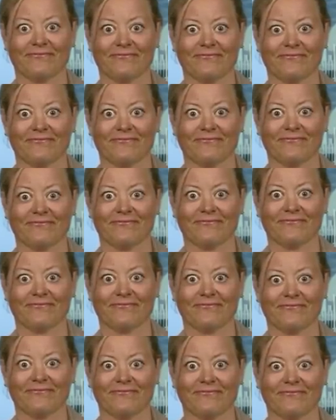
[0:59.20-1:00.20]

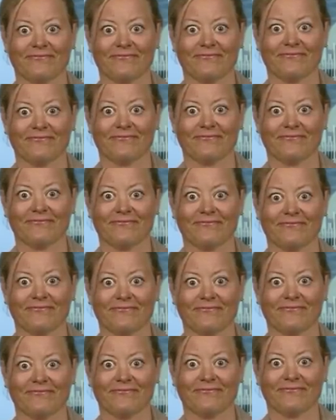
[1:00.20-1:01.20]

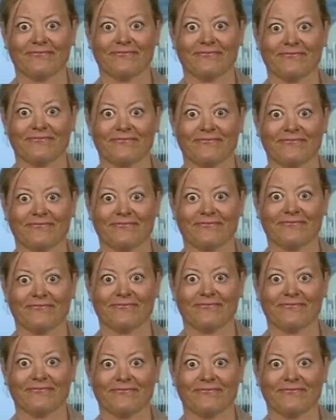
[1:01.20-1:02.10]
(no one is talking)